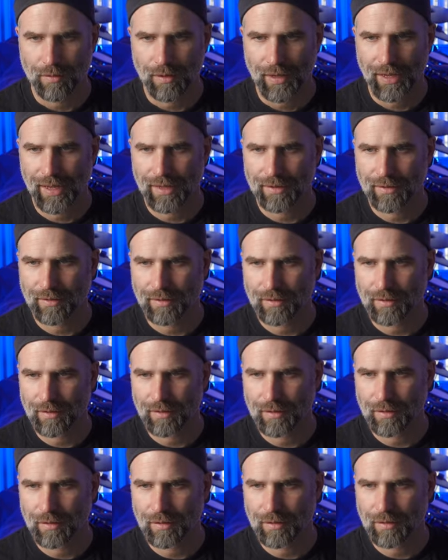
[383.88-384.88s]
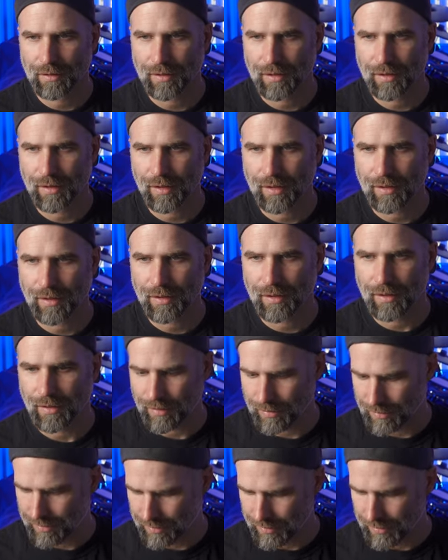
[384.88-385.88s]
and
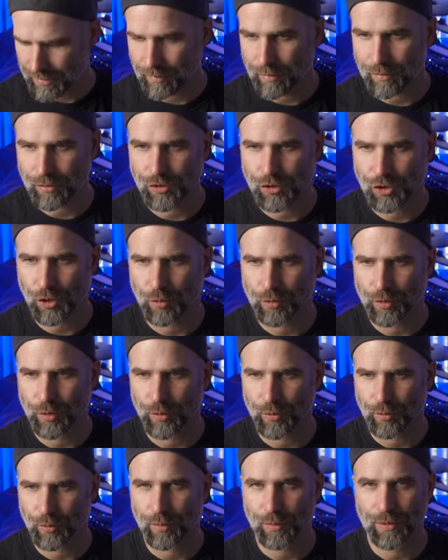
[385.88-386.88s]
I'm gonna show you